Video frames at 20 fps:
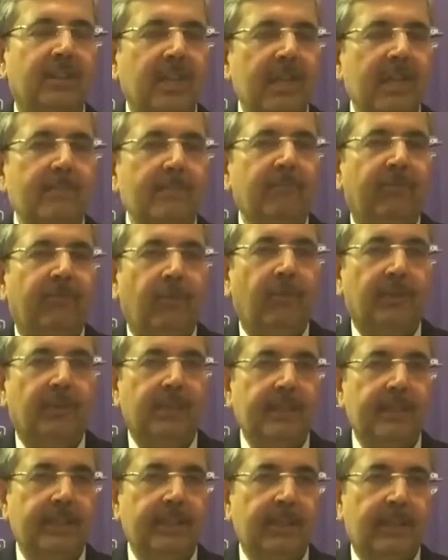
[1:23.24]
theme for the
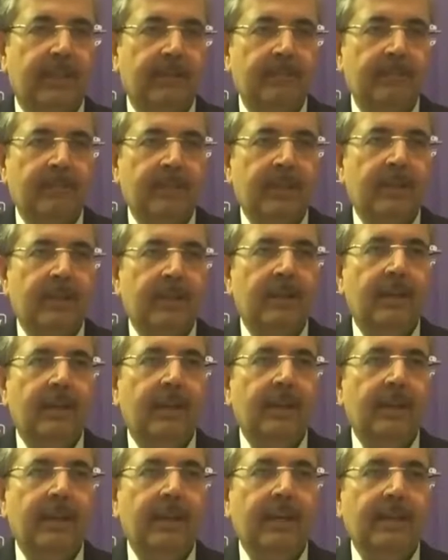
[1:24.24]
year
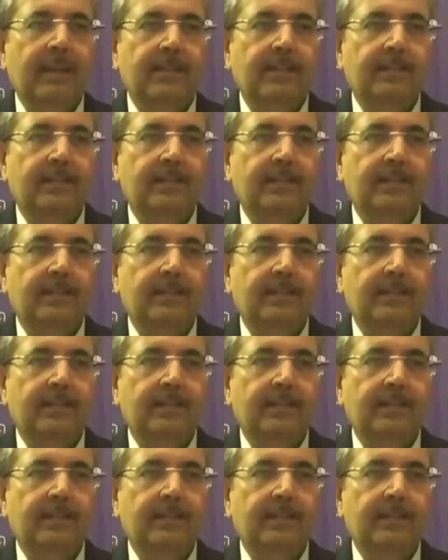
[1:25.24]
is